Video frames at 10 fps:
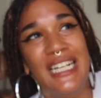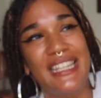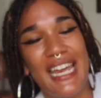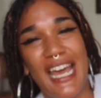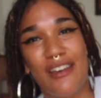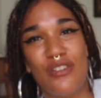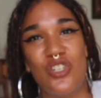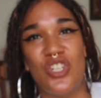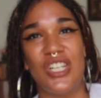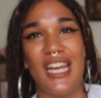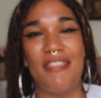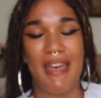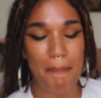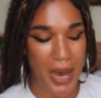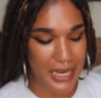that energy and
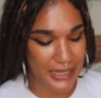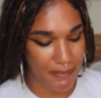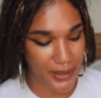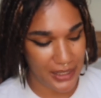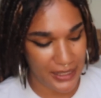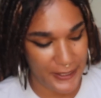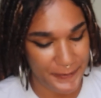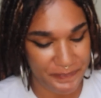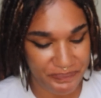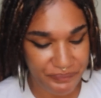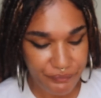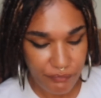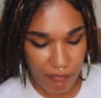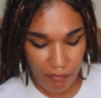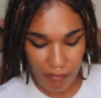that possibility.
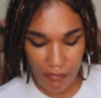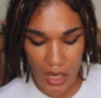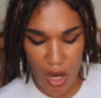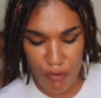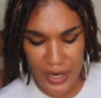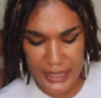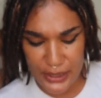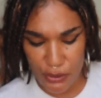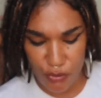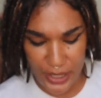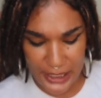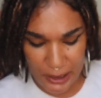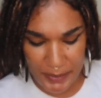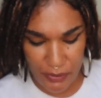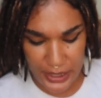All right, so great
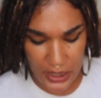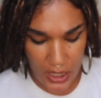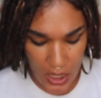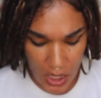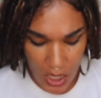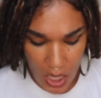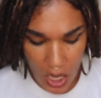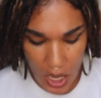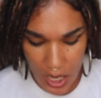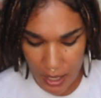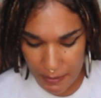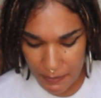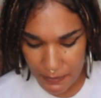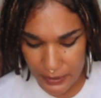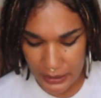spirit.
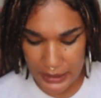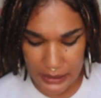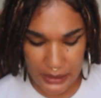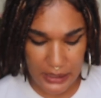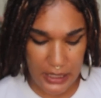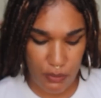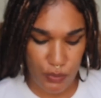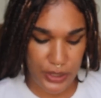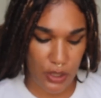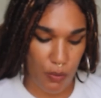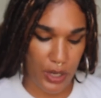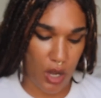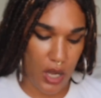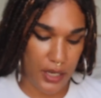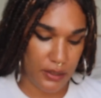Let's see what's going
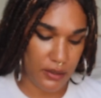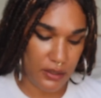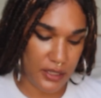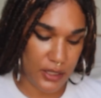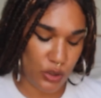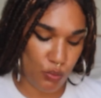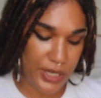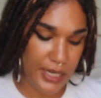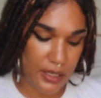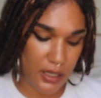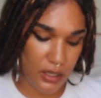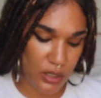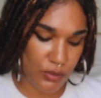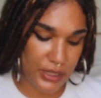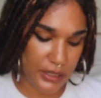on this week
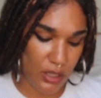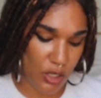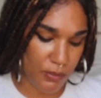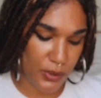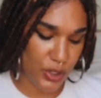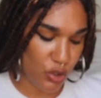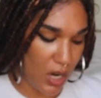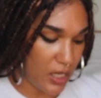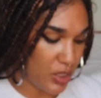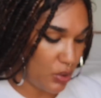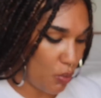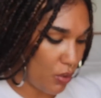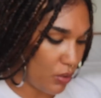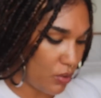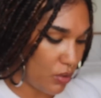using the Herbal Astrology
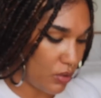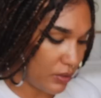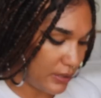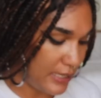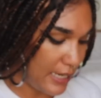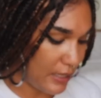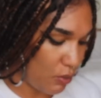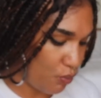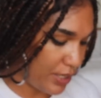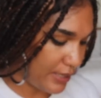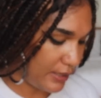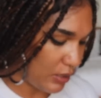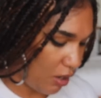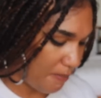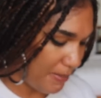Oracle deck. What
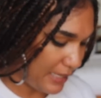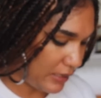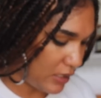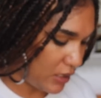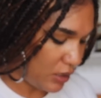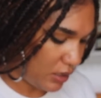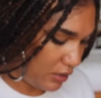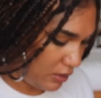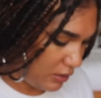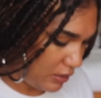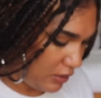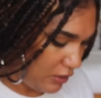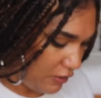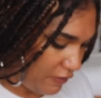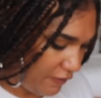is our message
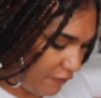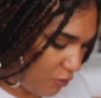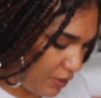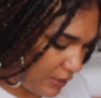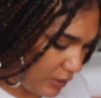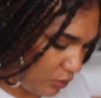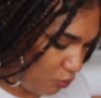for this